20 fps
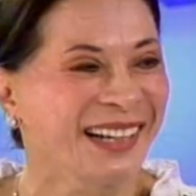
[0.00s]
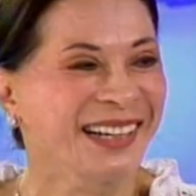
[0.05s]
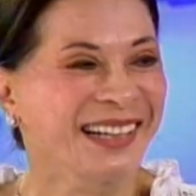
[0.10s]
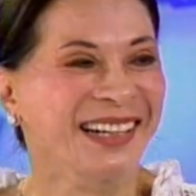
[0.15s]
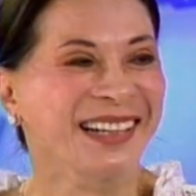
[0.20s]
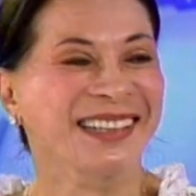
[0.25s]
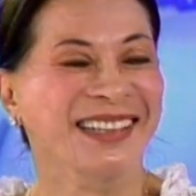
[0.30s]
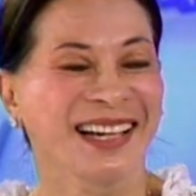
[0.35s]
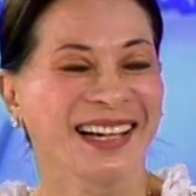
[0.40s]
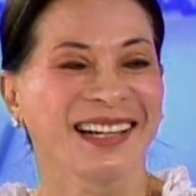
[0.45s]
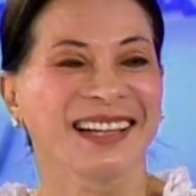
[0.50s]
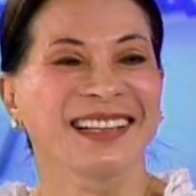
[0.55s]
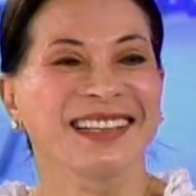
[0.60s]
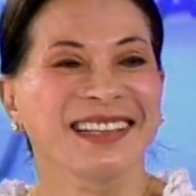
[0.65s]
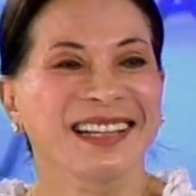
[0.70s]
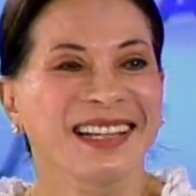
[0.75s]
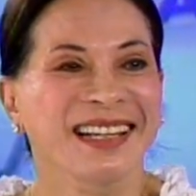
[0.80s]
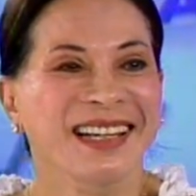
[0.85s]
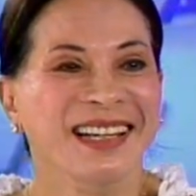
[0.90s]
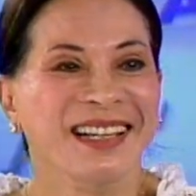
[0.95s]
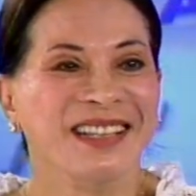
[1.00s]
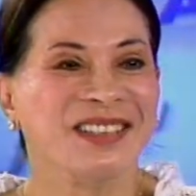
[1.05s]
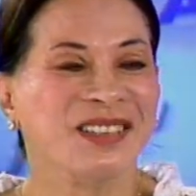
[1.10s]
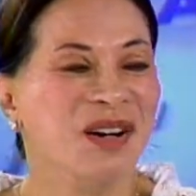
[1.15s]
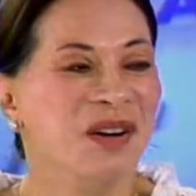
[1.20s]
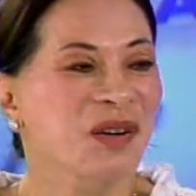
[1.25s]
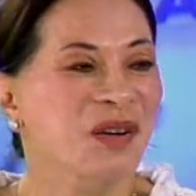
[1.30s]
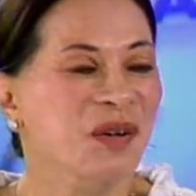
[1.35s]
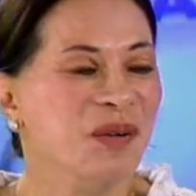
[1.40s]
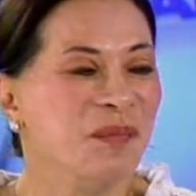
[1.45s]
Okay. Yeah.
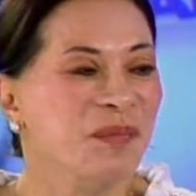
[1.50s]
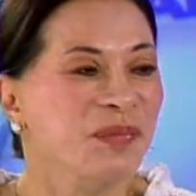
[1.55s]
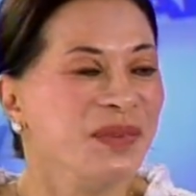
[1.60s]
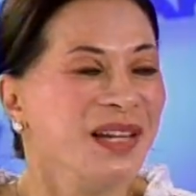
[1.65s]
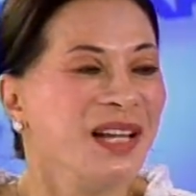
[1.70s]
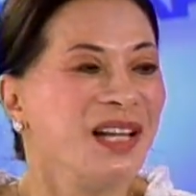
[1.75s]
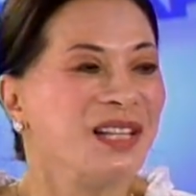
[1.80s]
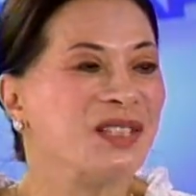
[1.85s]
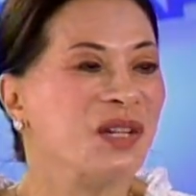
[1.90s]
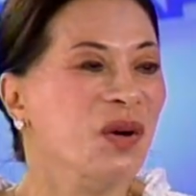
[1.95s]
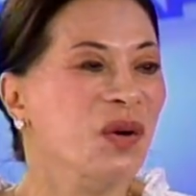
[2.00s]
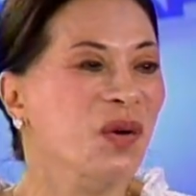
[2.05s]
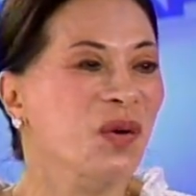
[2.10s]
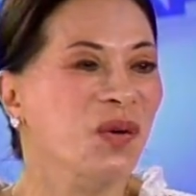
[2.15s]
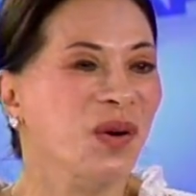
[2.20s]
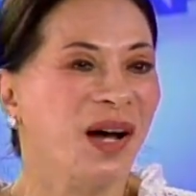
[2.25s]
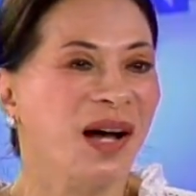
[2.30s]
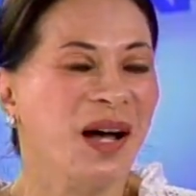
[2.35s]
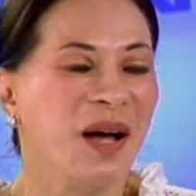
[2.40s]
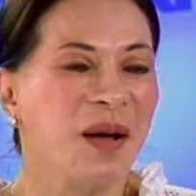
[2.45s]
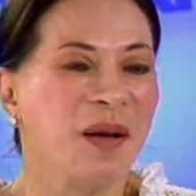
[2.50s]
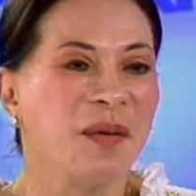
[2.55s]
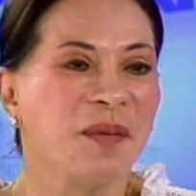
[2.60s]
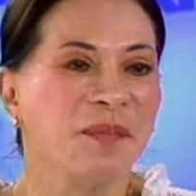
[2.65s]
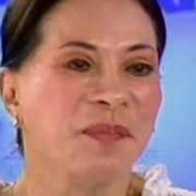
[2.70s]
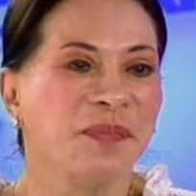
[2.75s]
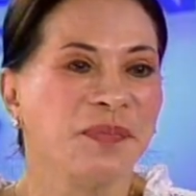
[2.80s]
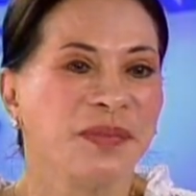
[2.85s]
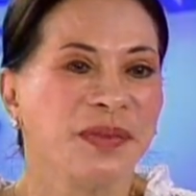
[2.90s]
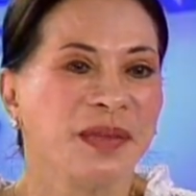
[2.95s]
So so um.